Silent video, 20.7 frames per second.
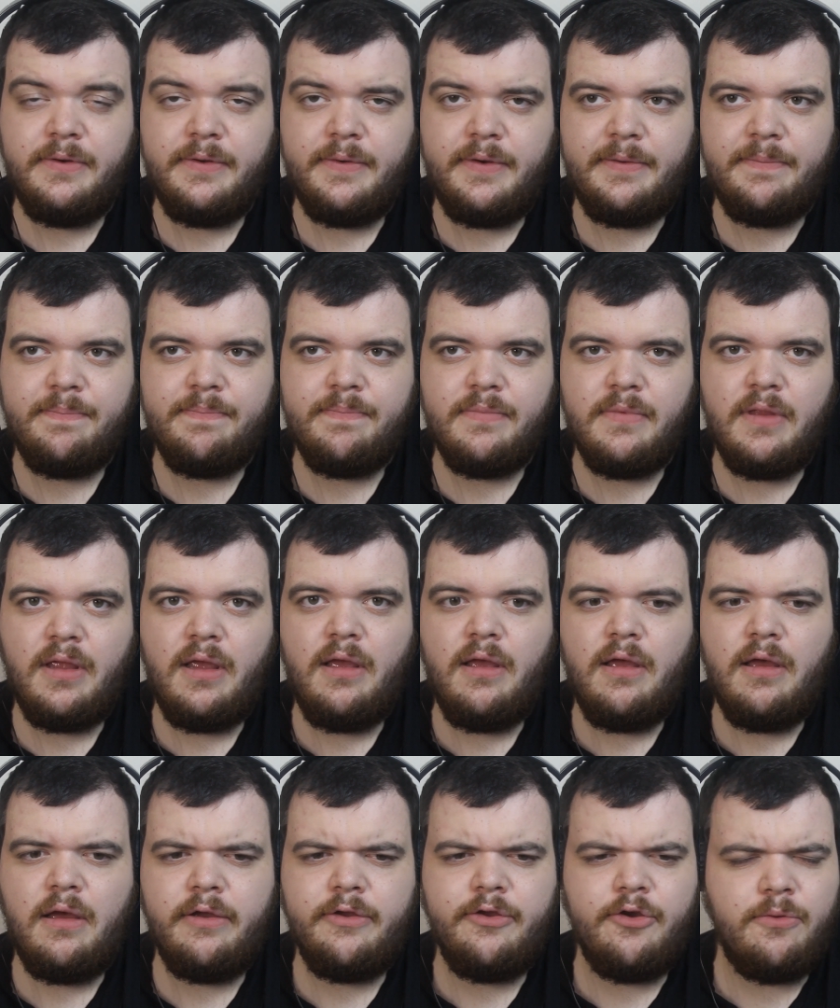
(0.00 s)
anyway,
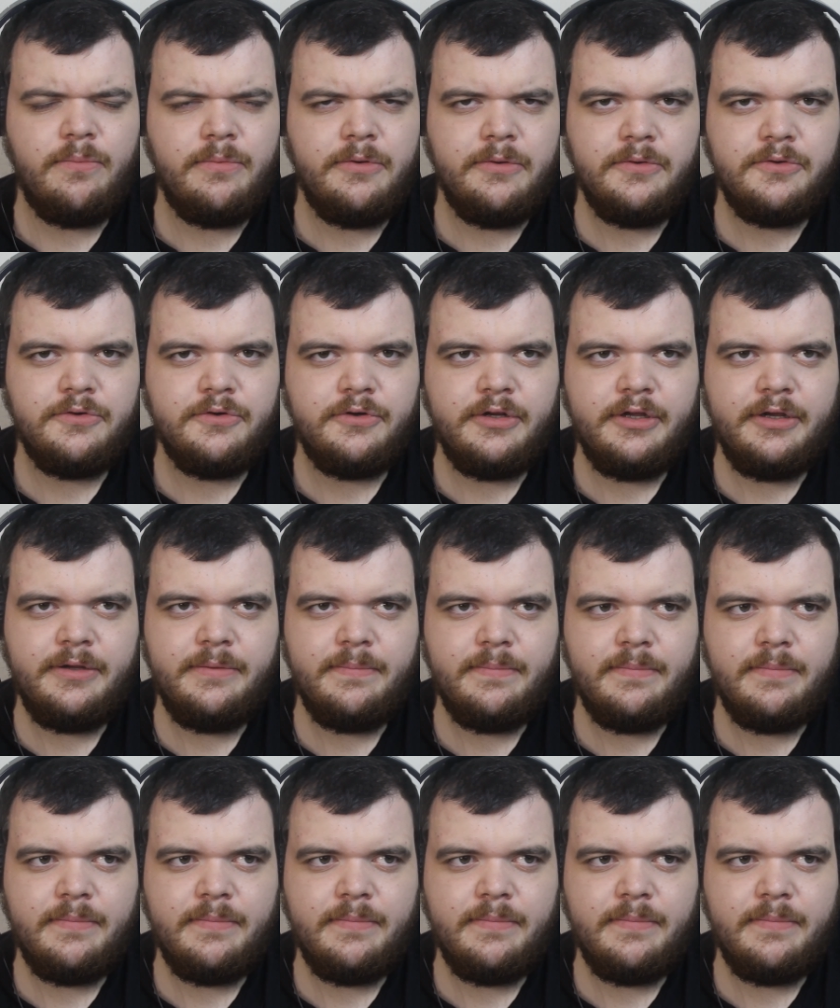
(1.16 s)
I hope you enjoyed it.